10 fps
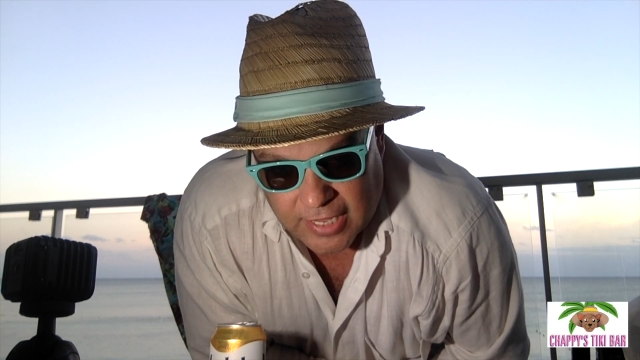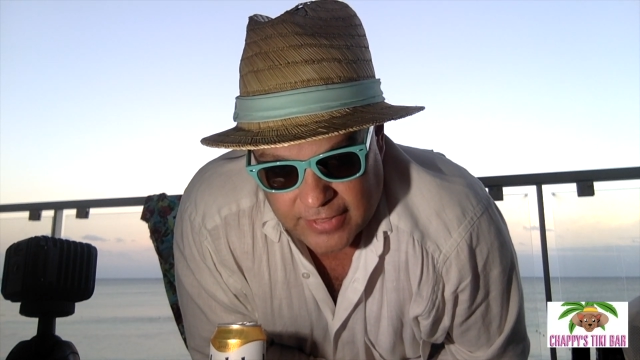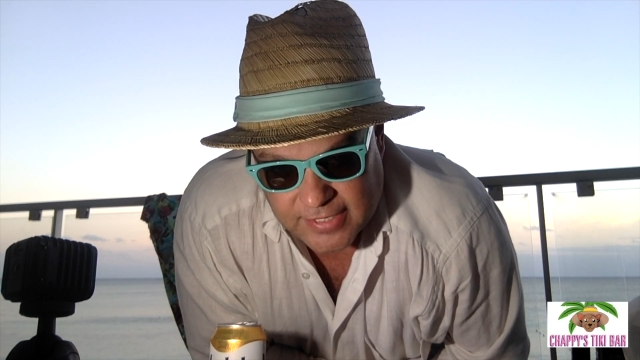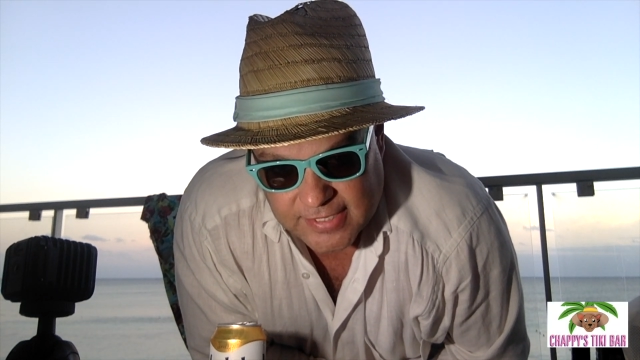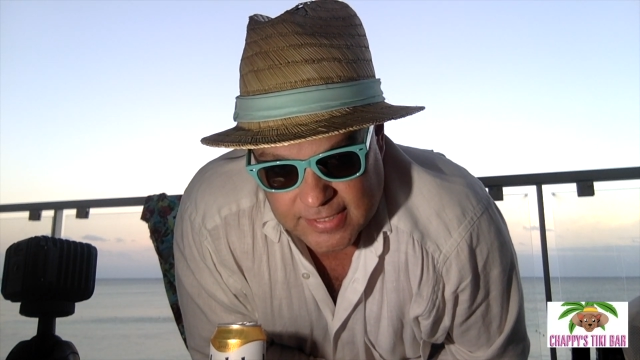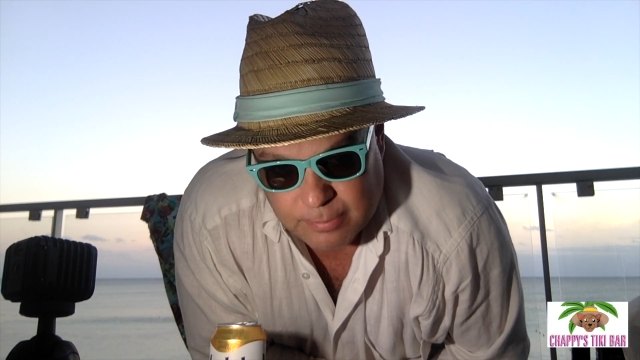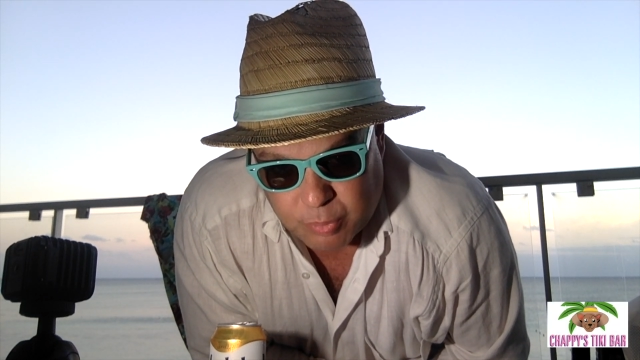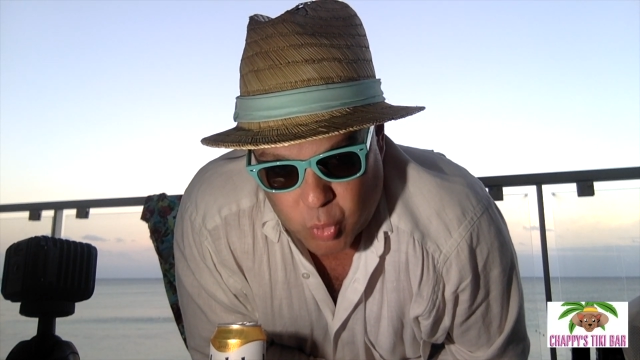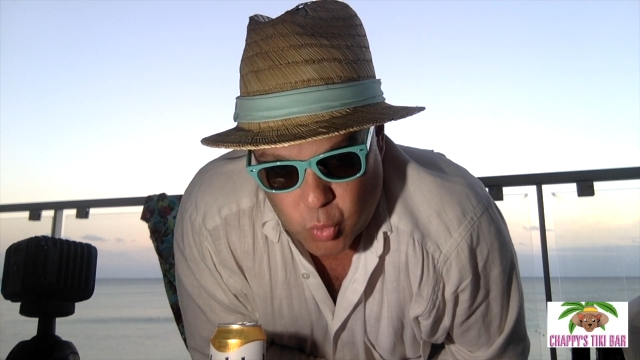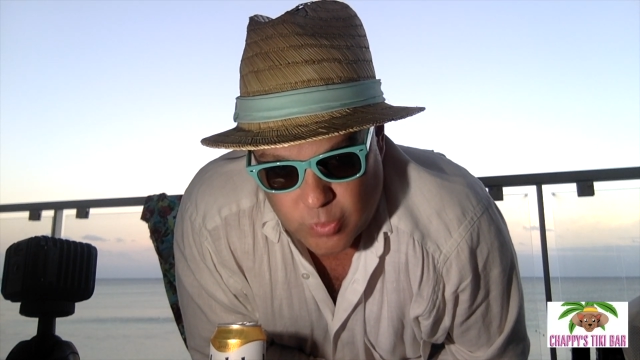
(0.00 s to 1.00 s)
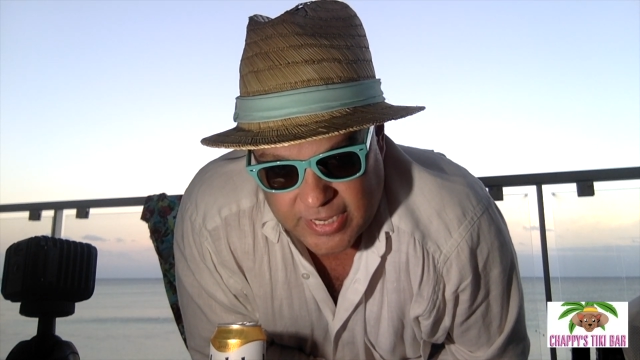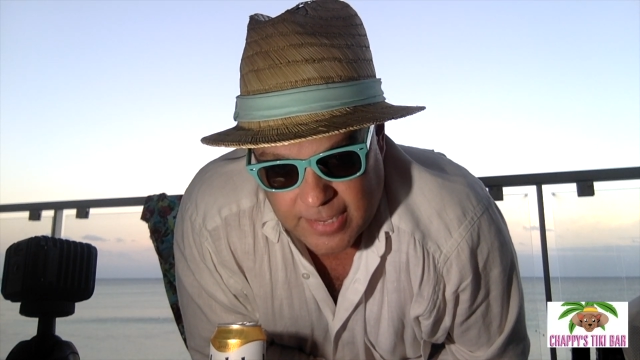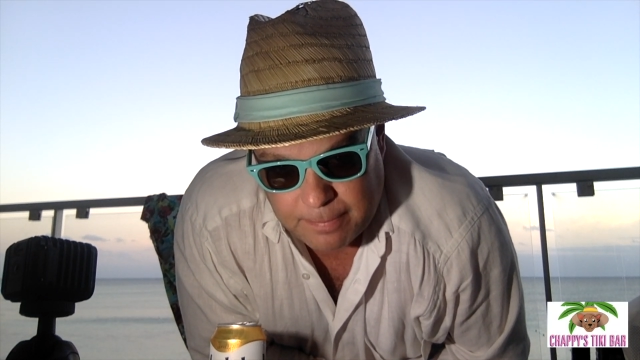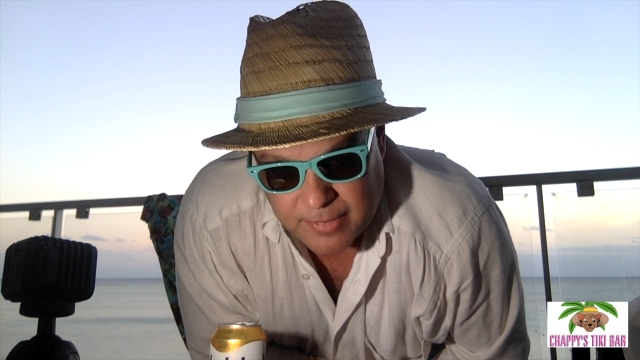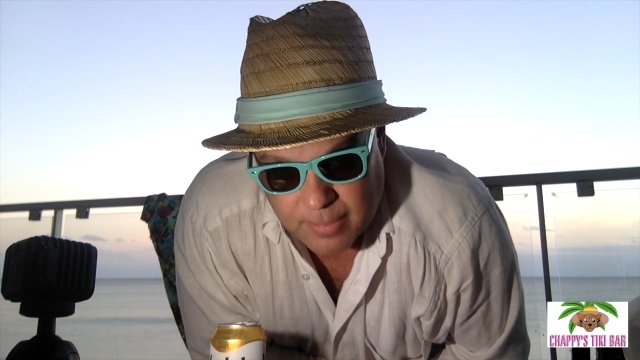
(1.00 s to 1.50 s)
This is pro
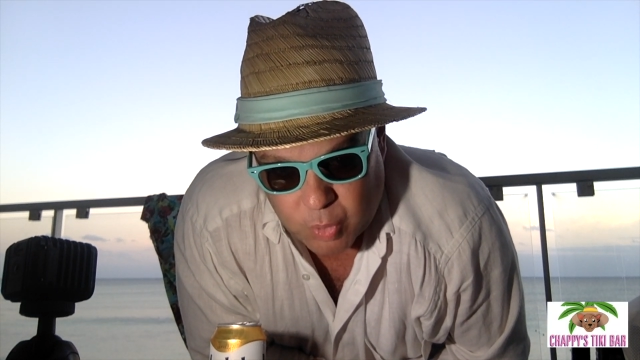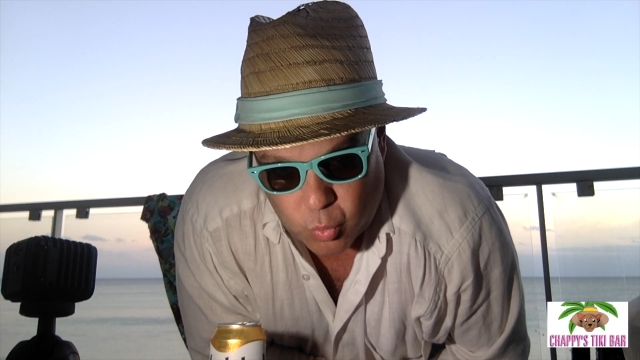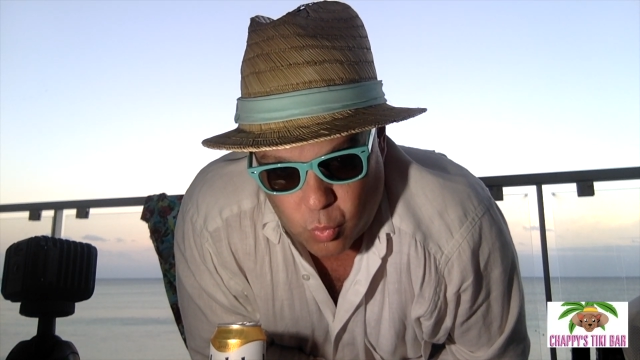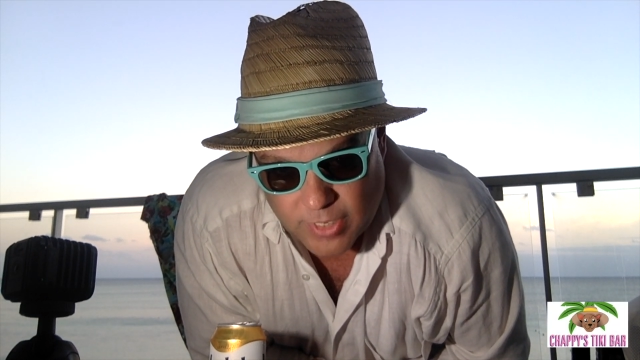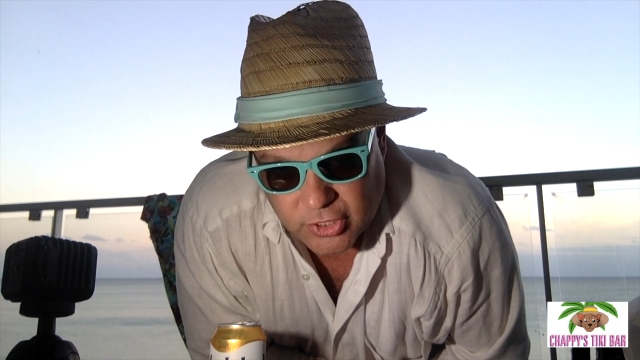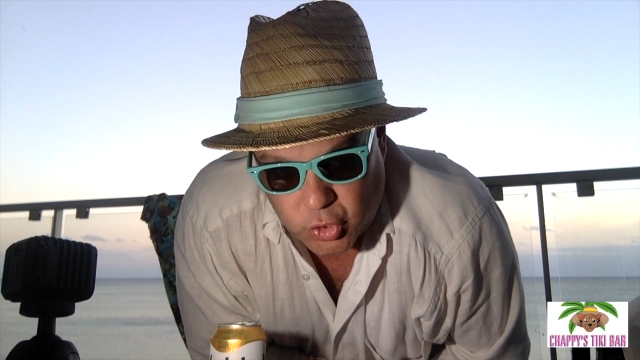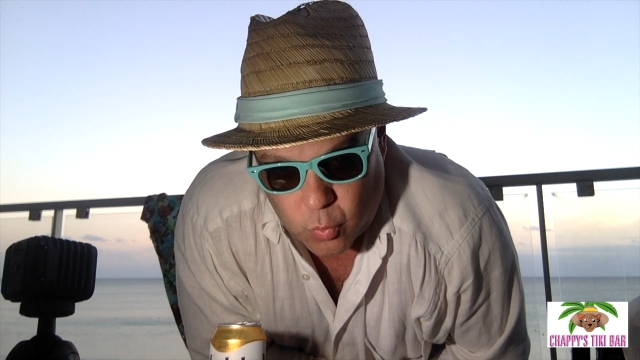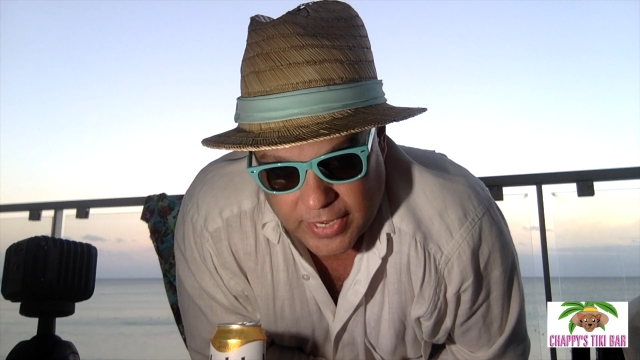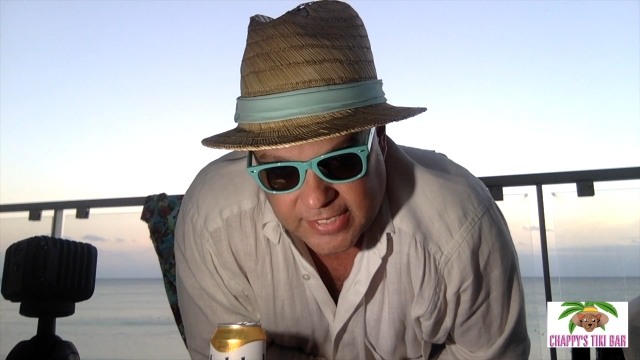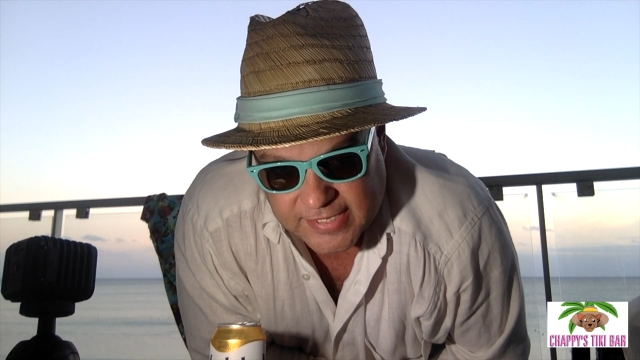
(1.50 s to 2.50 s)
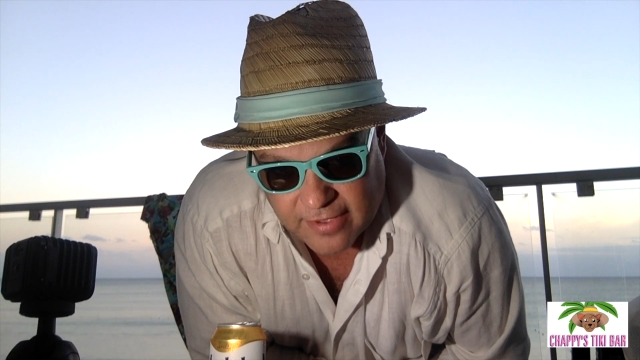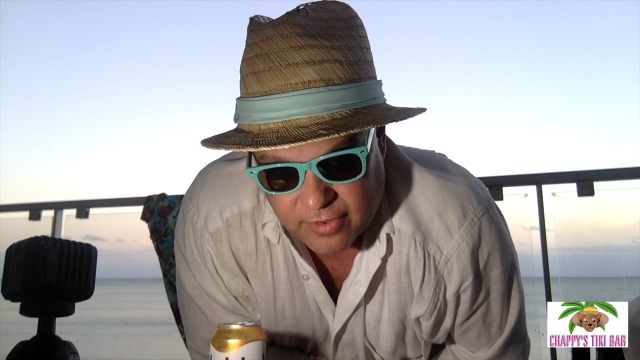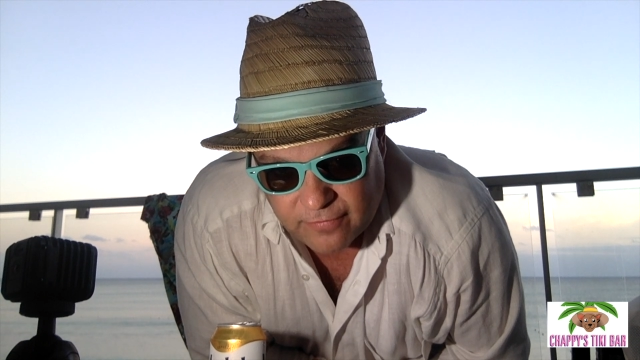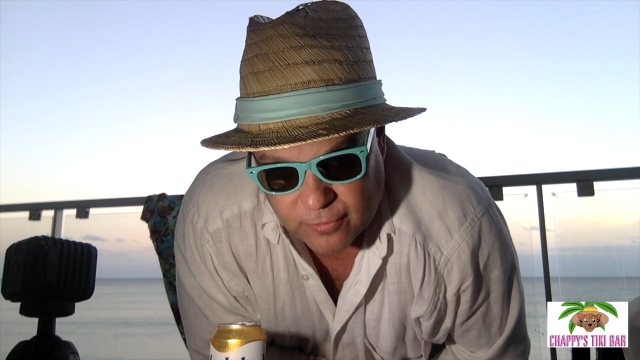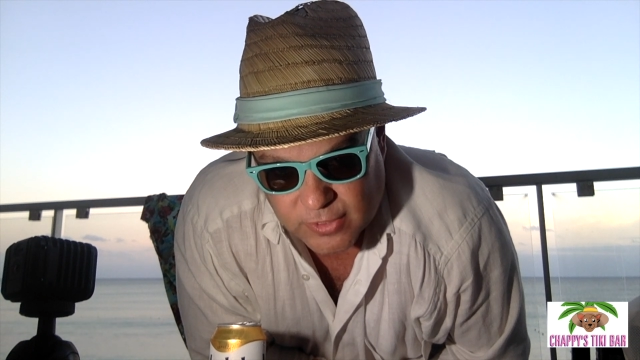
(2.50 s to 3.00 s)
tip number
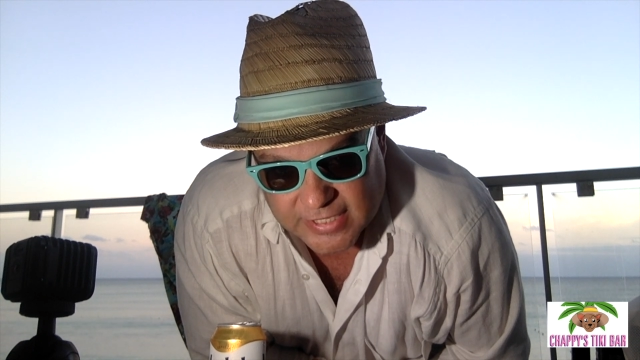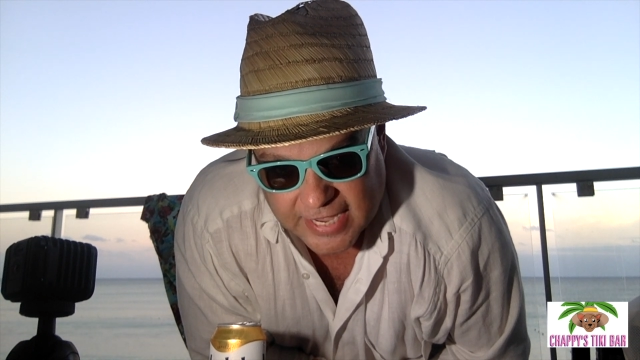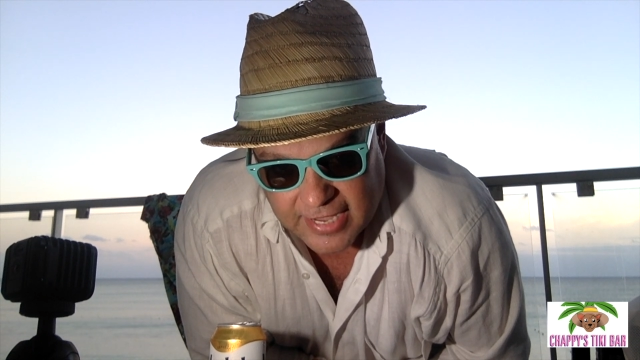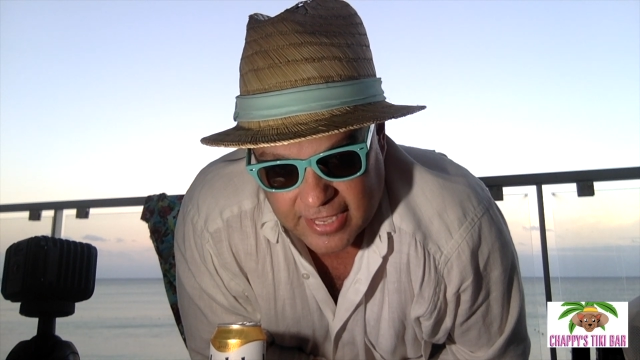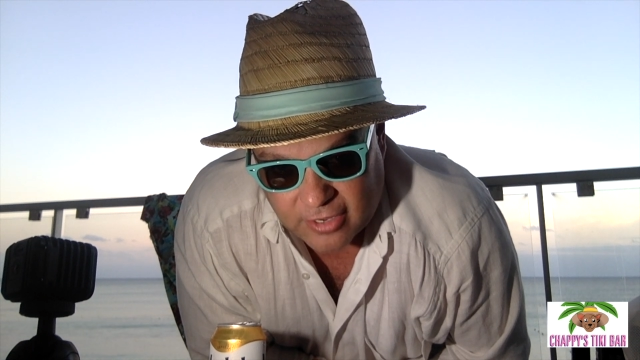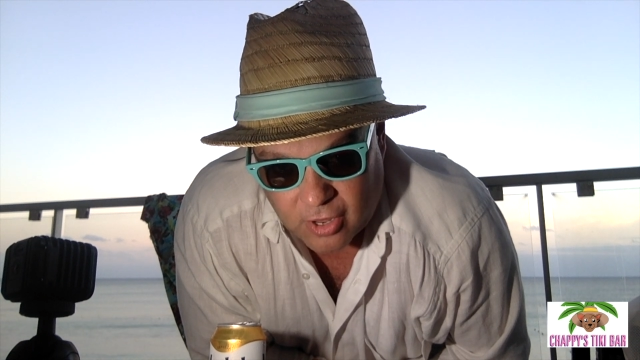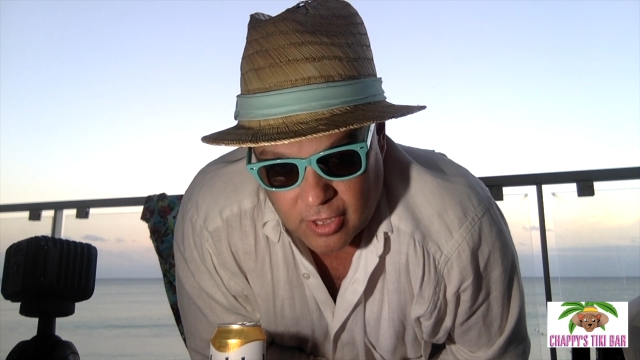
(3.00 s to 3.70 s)
127 for staying at